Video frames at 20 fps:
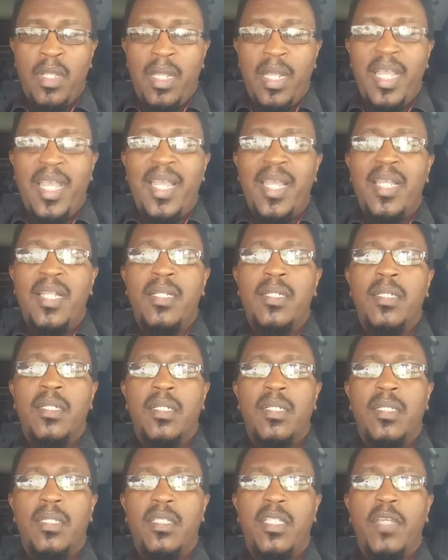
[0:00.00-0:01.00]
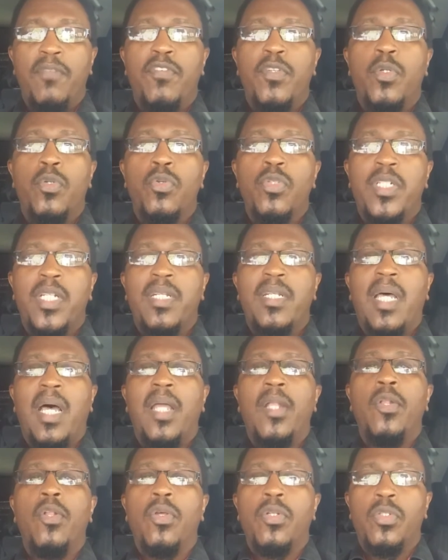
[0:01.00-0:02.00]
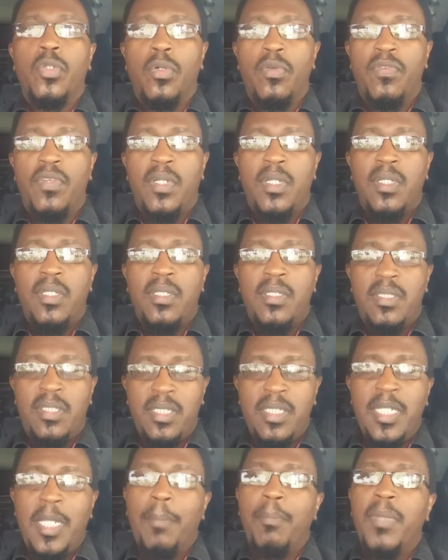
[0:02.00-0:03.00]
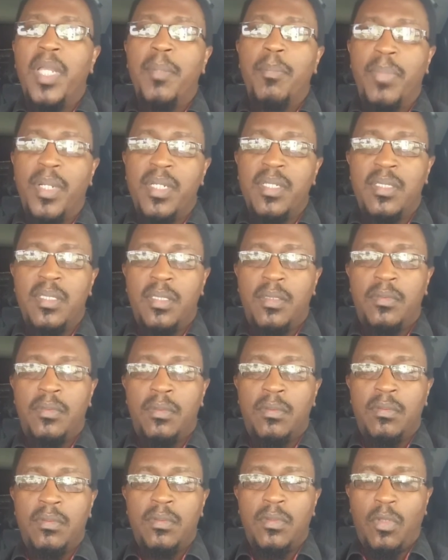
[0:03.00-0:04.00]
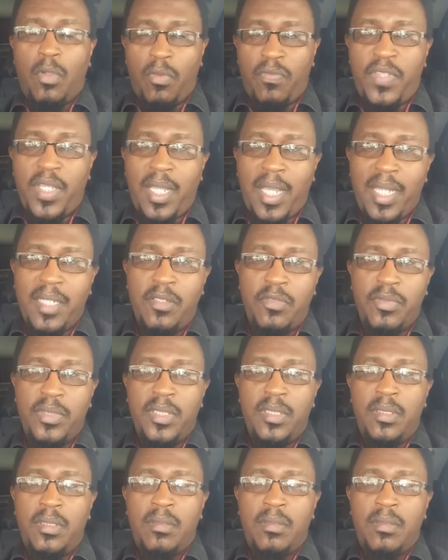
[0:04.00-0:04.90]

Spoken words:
and they've recruited a lot of senior members of the country.